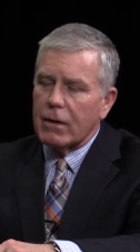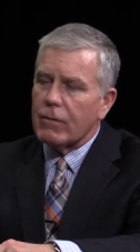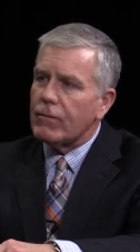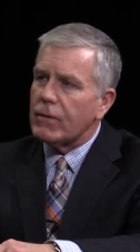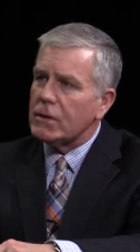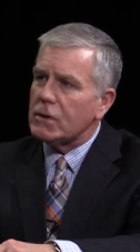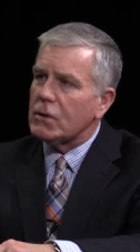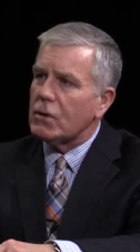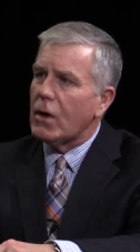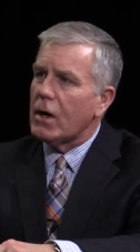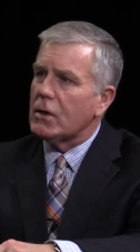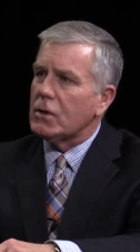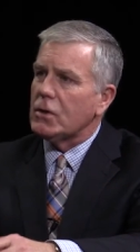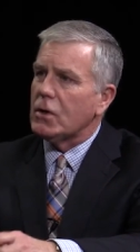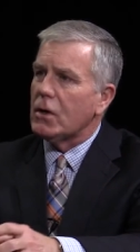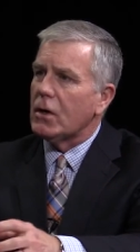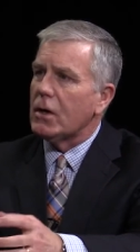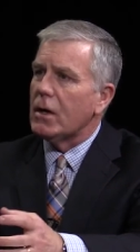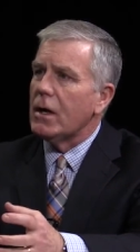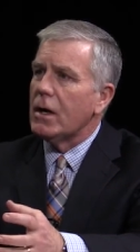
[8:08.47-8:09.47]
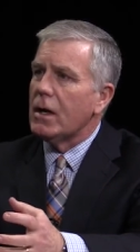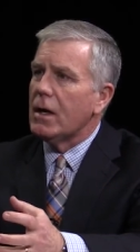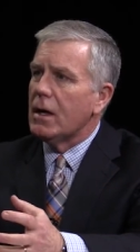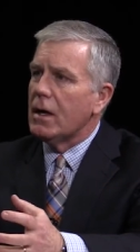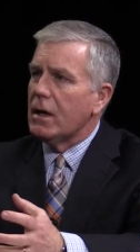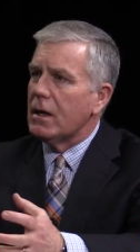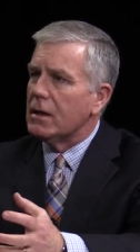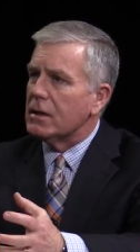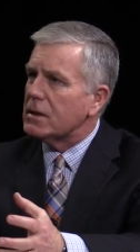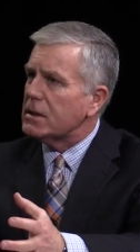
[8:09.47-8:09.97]
infrastructure
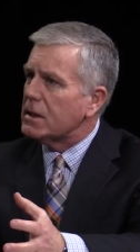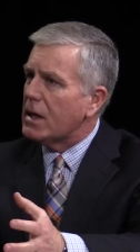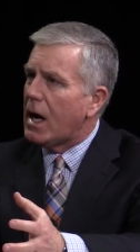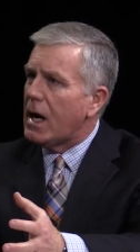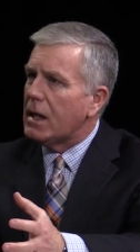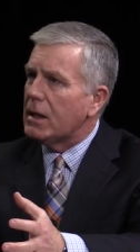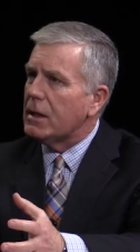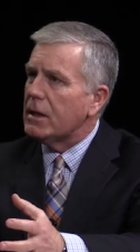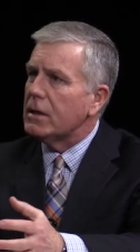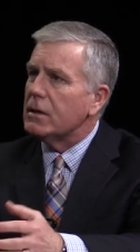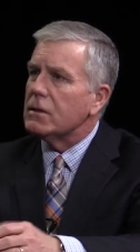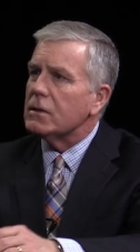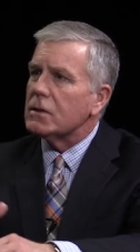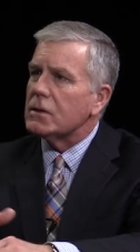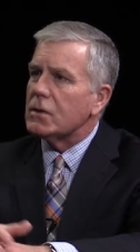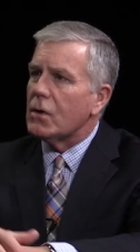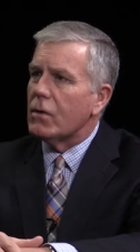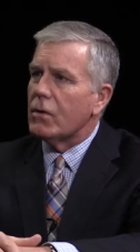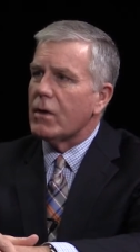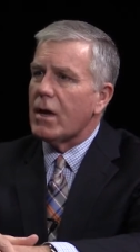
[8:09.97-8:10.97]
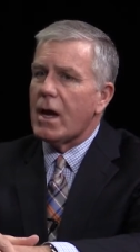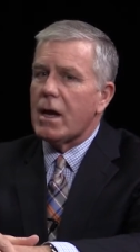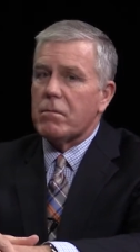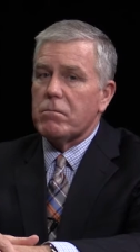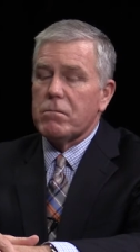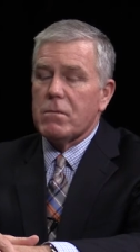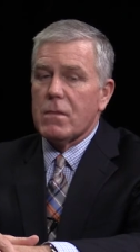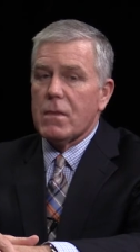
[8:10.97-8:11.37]
is solid and so that